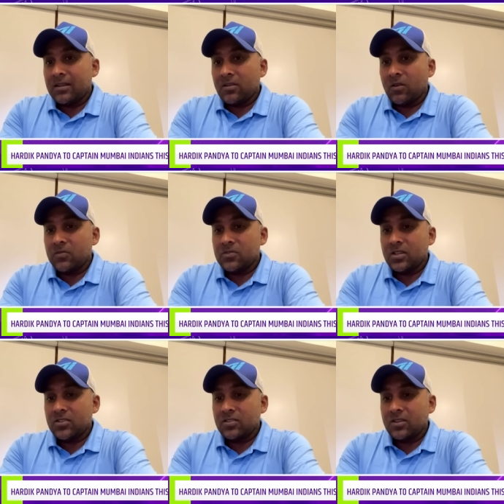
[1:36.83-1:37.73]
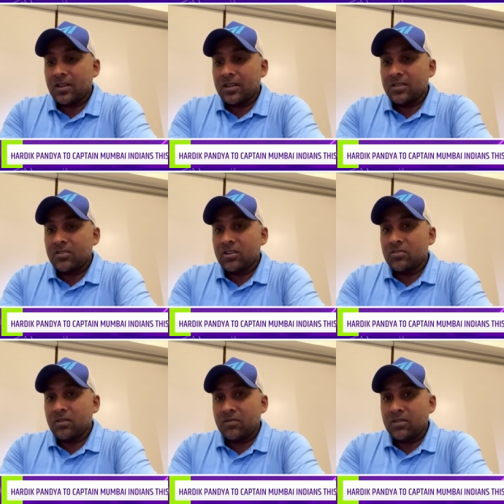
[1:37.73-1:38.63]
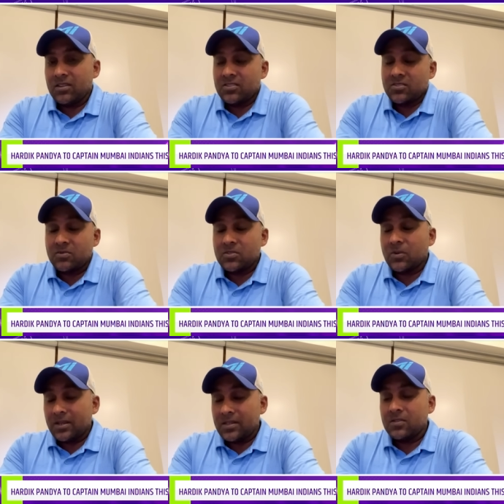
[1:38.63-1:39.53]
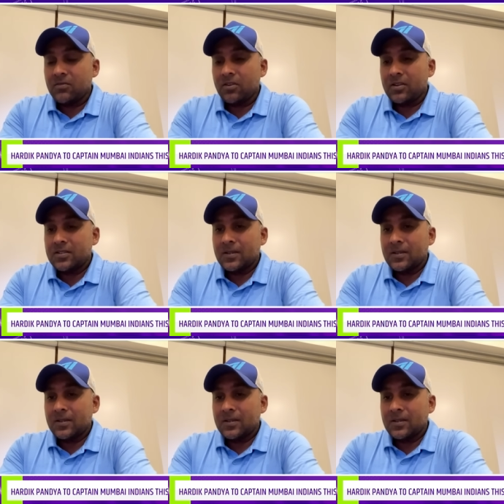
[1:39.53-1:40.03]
conversation and agreeing to everything. So it was quite easy for us.